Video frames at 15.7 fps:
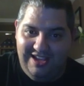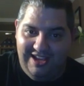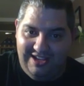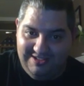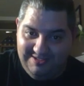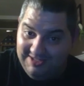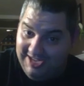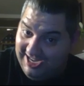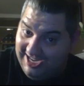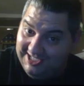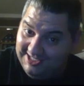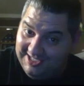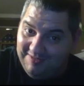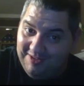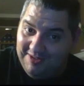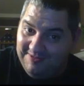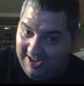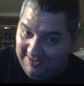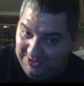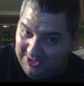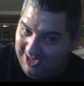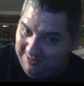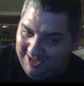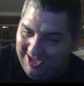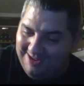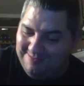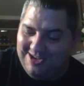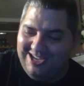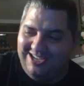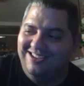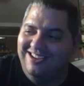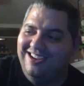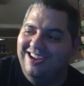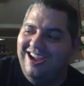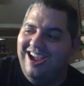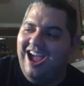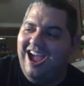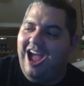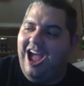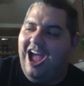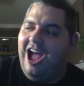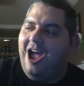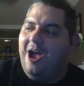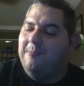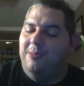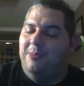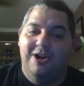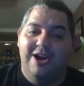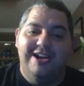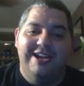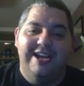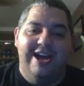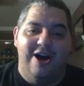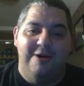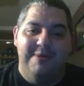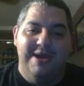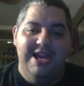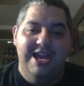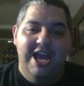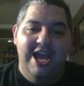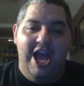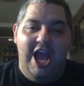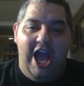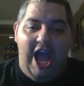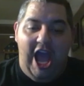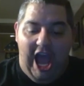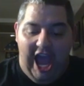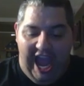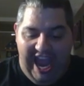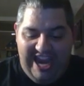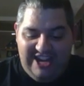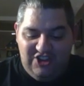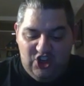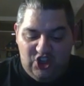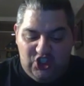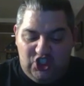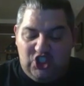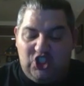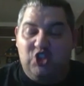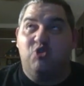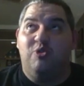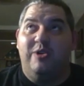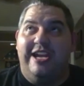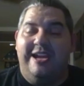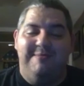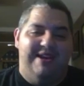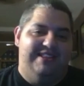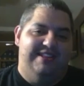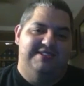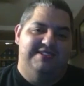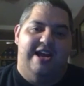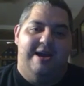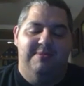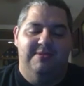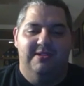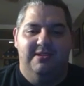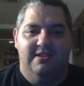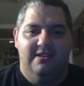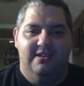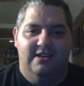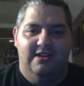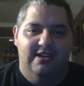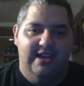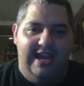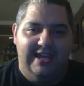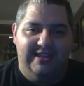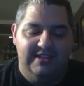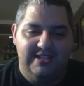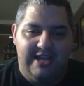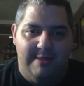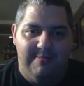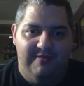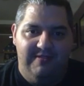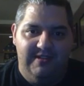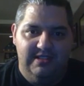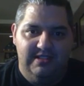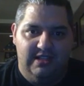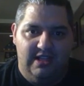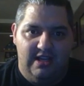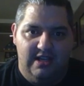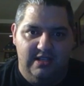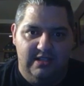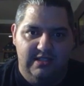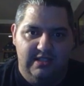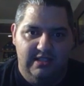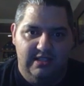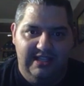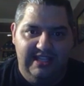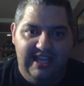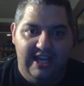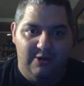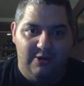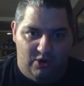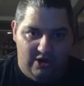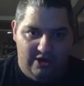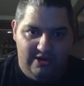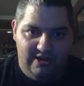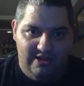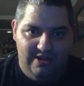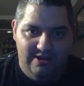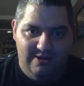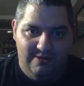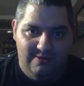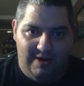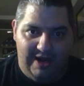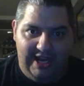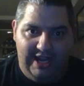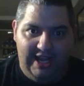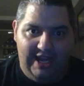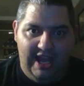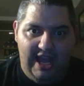At 1975, so keep that in mind. Put on a helmet and just scream at the top of his lungs the N-word, right?